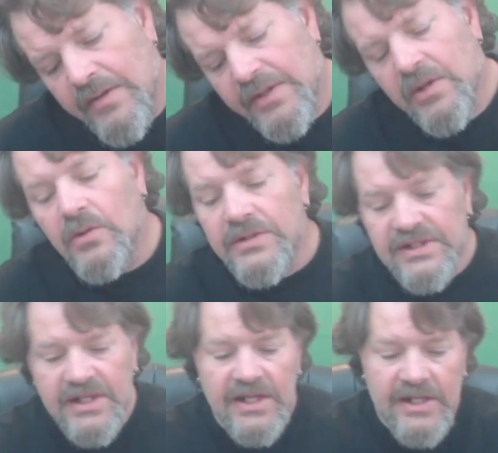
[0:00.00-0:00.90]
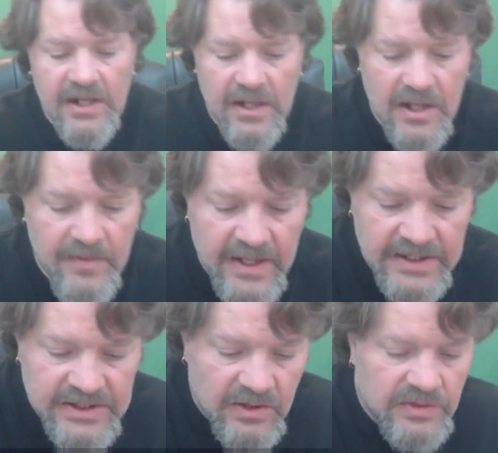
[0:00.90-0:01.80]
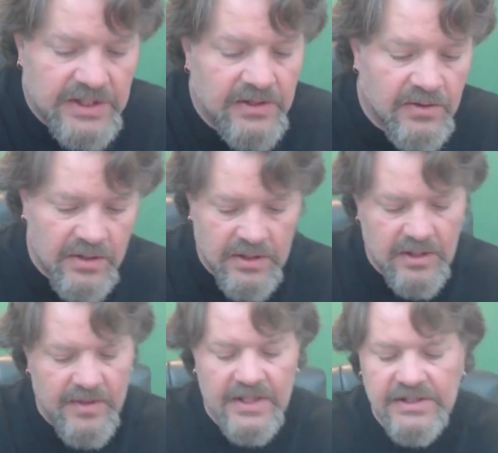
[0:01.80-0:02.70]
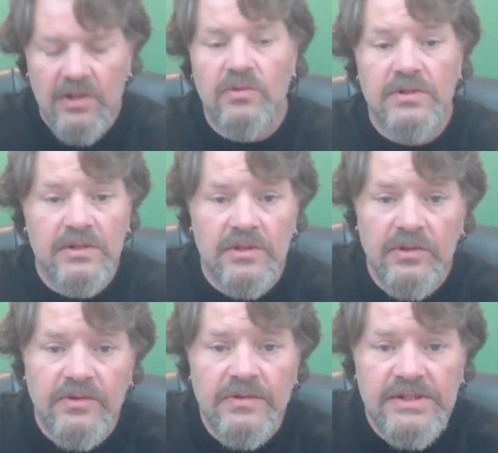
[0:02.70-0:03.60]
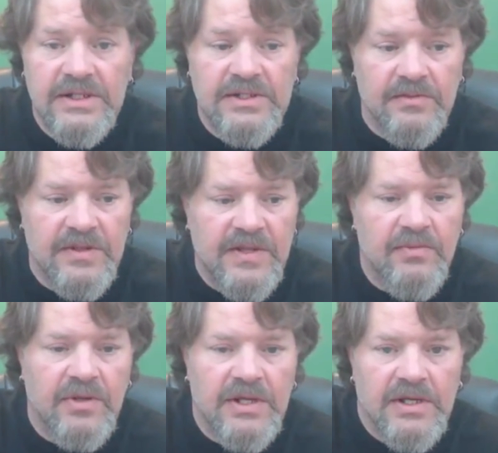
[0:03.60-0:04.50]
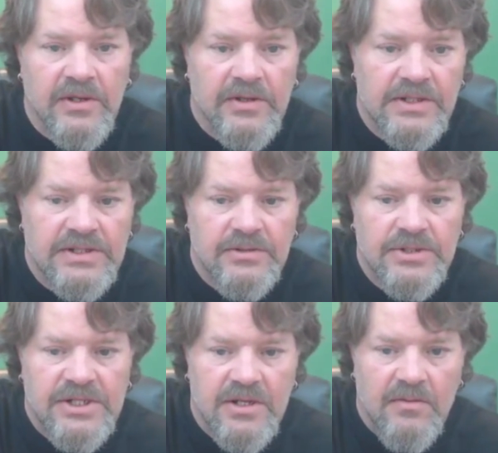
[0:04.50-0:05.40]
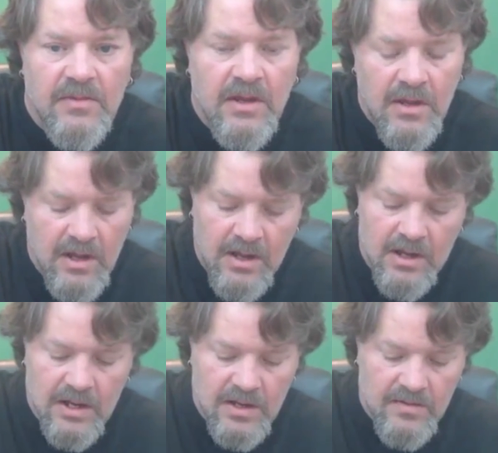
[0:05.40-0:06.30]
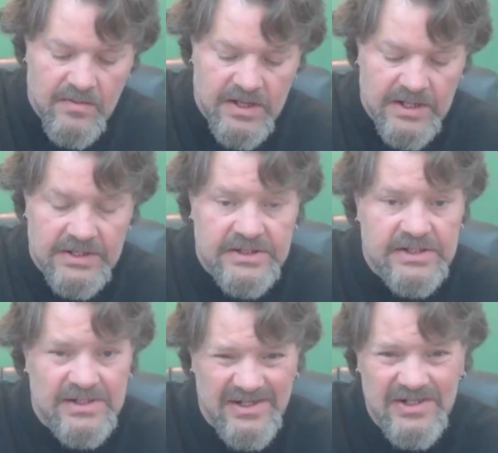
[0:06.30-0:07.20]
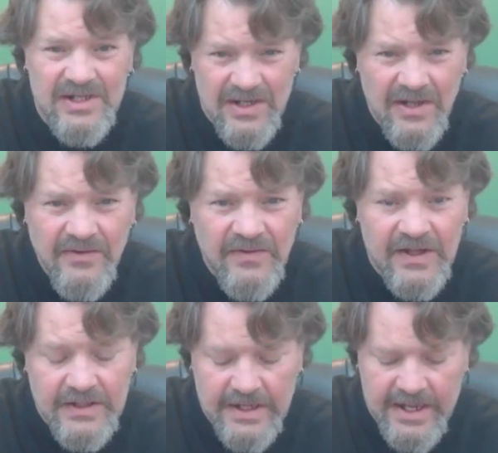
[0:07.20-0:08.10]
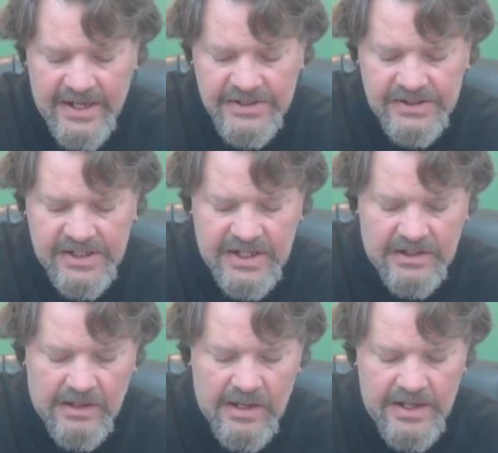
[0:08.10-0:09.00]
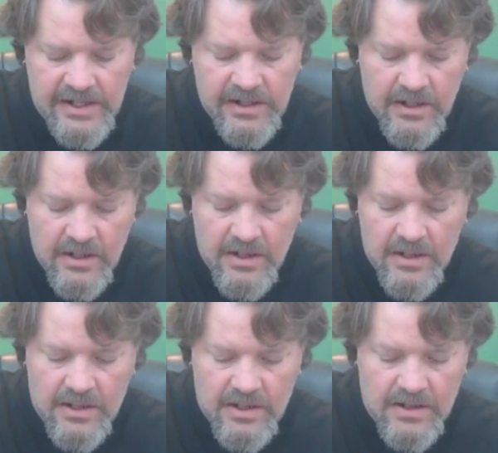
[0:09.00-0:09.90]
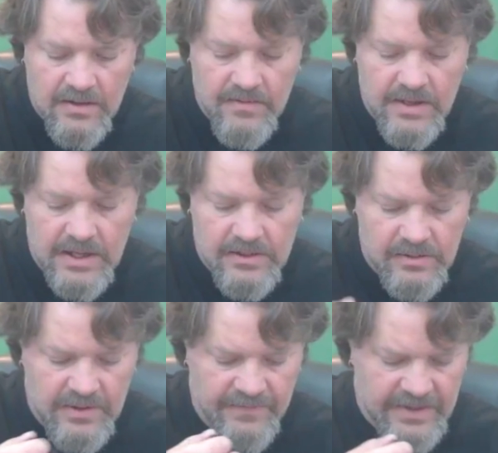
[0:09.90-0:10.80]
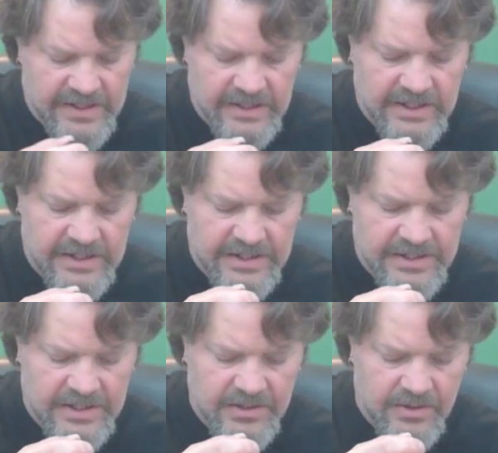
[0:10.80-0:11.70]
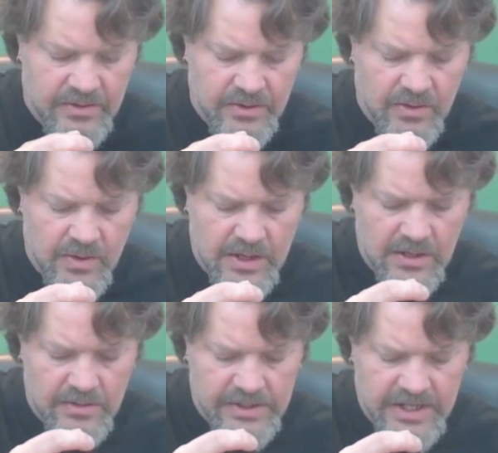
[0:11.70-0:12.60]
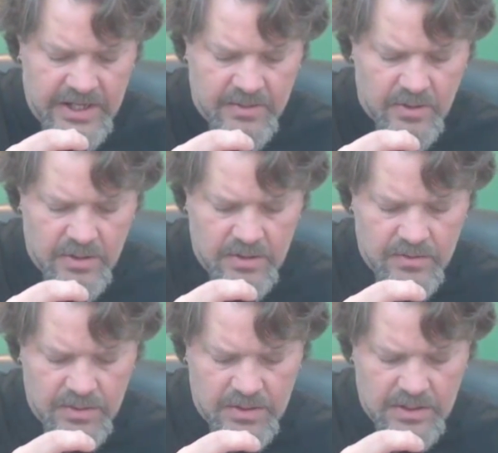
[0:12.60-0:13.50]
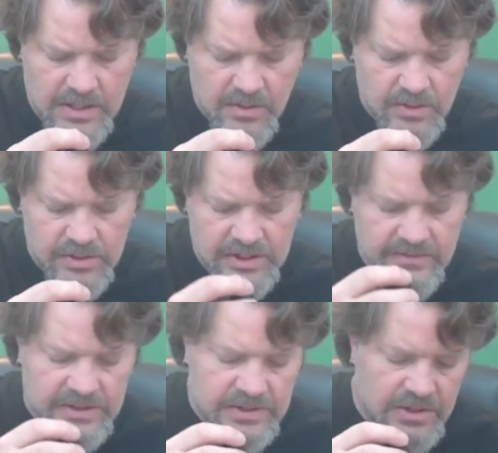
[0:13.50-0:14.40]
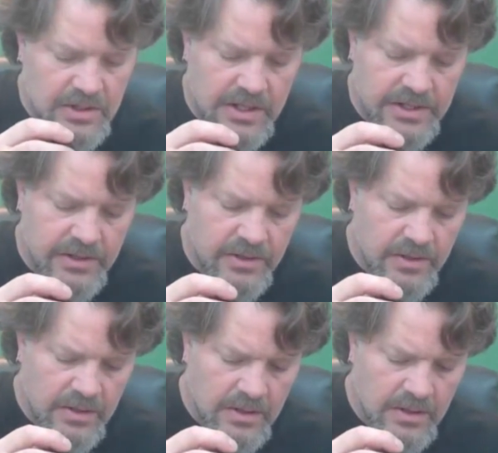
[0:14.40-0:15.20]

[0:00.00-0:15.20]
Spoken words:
the coolest thing about this whole deal, about this whole new system that they put in here in this new chip, is another thing that I actually kind of like. I don't know if I can get it to do it real well on camera, but I will give it a try here.